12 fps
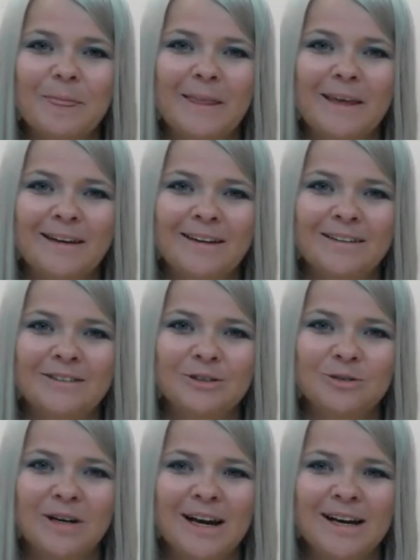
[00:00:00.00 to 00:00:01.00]

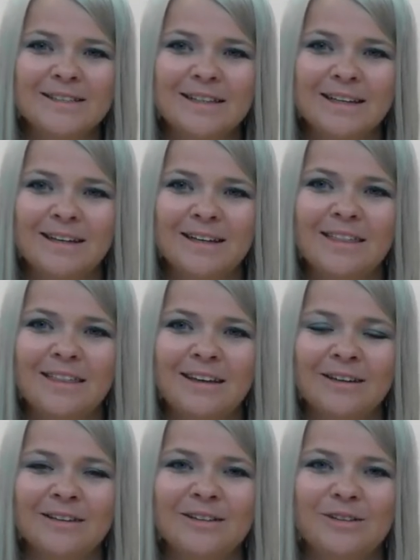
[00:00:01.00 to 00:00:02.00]
and ask
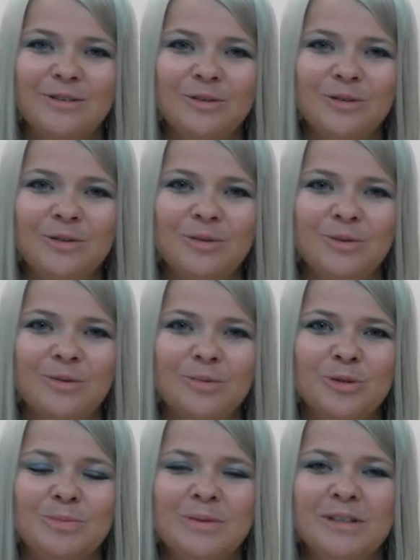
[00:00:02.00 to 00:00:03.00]
anything you
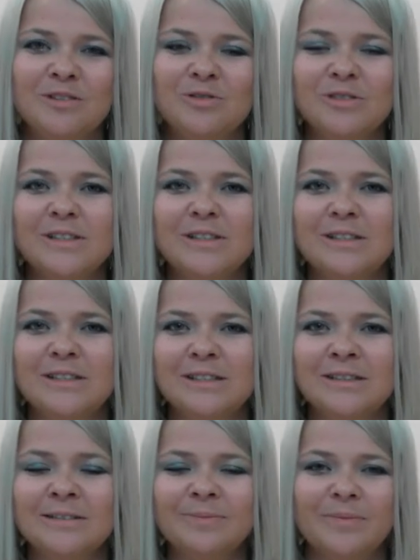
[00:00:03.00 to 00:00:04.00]
would be interested
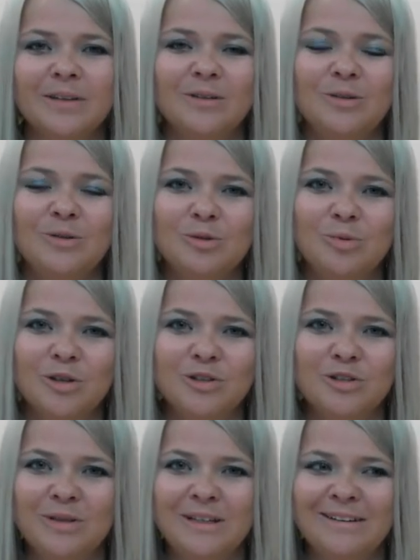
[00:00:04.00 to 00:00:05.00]
in, you would want
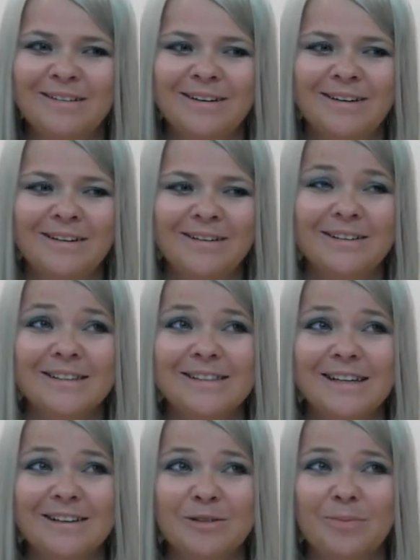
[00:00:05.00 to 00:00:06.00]
to hear in the
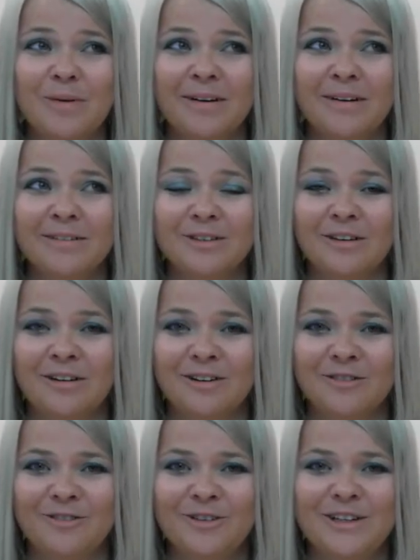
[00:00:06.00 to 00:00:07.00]
second part
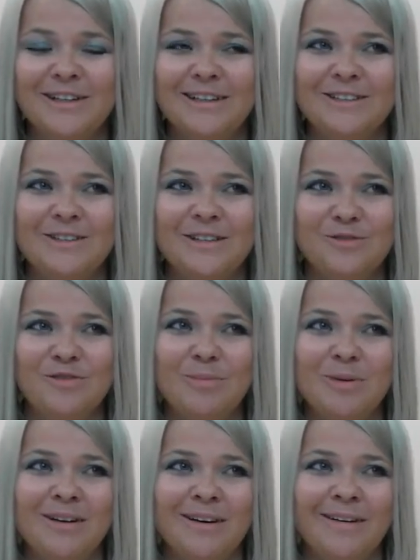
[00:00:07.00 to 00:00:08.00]
of today's
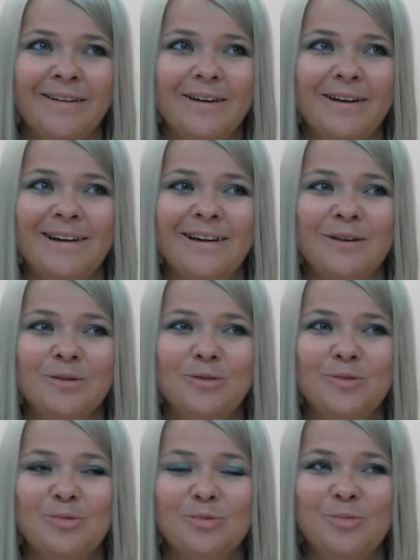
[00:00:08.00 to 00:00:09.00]
webinar.
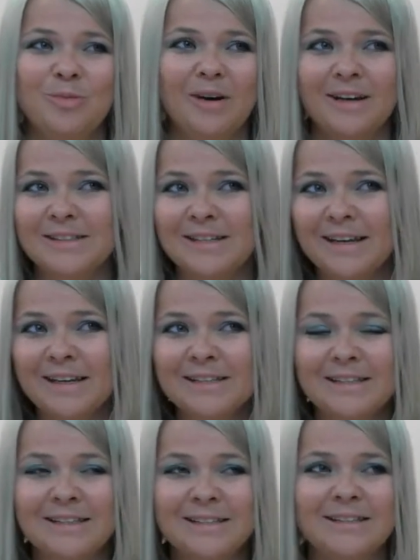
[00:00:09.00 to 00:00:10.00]
And as I can
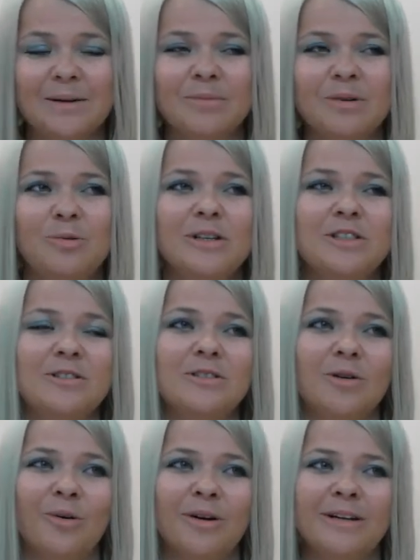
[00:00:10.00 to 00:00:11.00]
see some questions
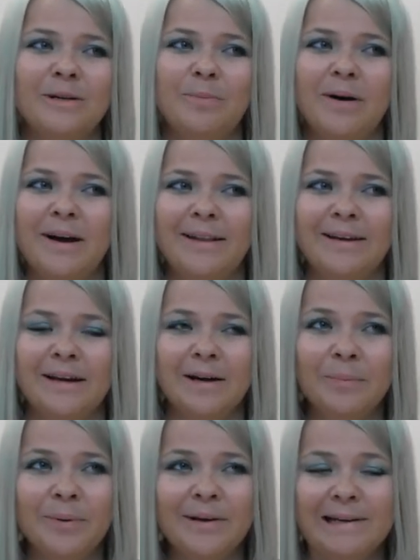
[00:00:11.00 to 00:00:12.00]
already piling
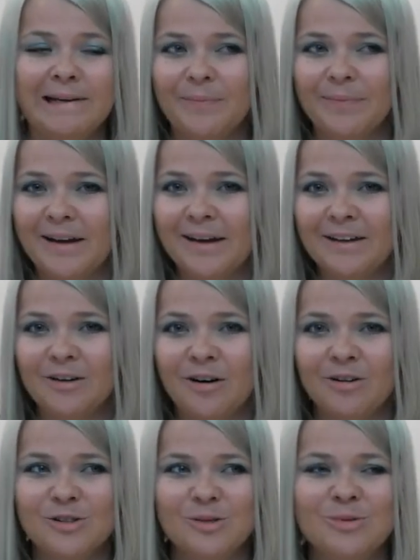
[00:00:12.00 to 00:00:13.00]
up, I can
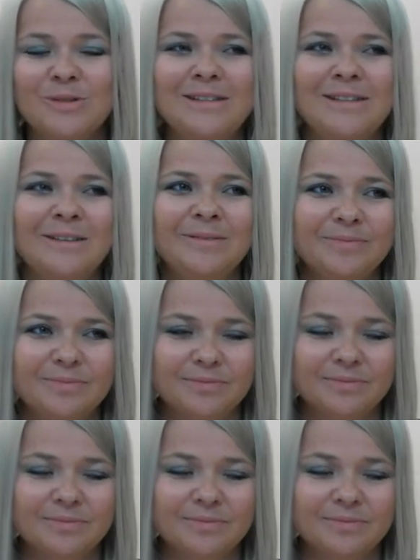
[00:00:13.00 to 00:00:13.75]
also see